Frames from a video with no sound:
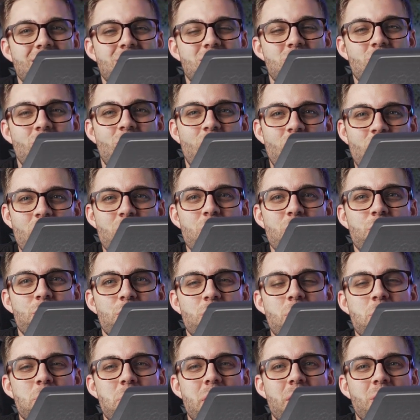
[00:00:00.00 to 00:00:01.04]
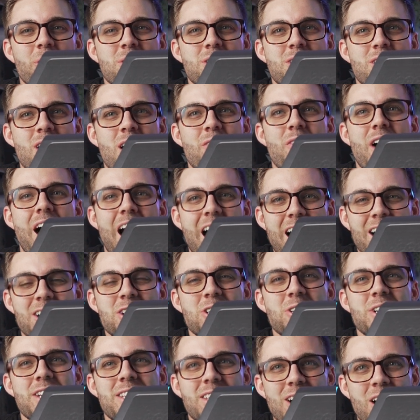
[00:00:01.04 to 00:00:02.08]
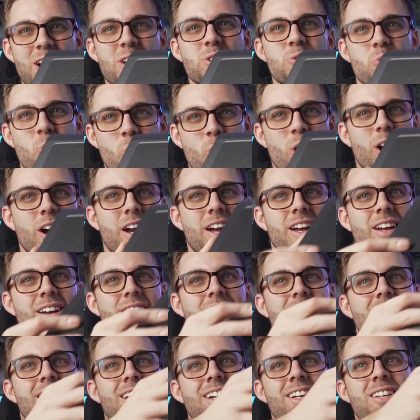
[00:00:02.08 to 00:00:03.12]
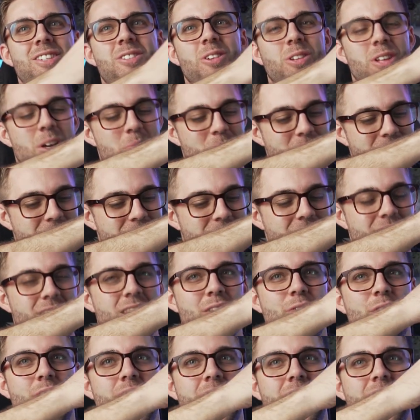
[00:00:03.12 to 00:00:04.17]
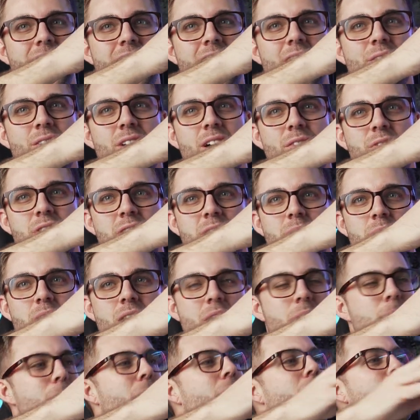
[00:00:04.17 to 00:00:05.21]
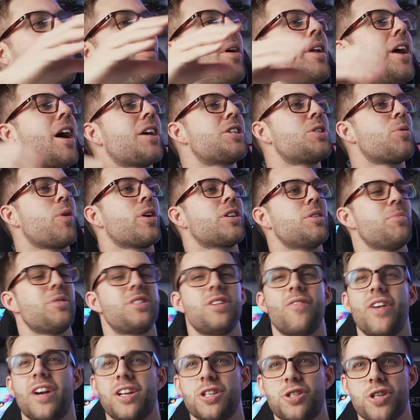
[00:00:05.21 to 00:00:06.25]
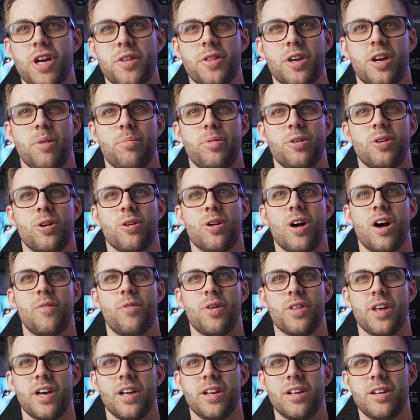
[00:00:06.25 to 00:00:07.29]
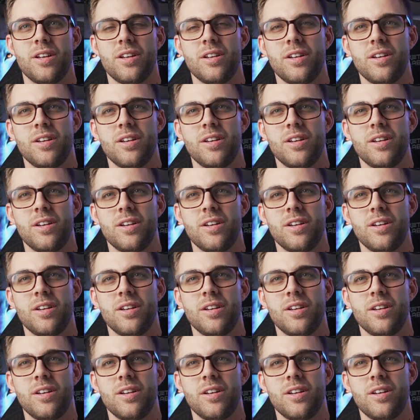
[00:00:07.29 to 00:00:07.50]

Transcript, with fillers: So all the front panel stuff actually does work. So let me see if I can, if, if the, uh, the power button actually works. Let me see if I can shut the computer off with it.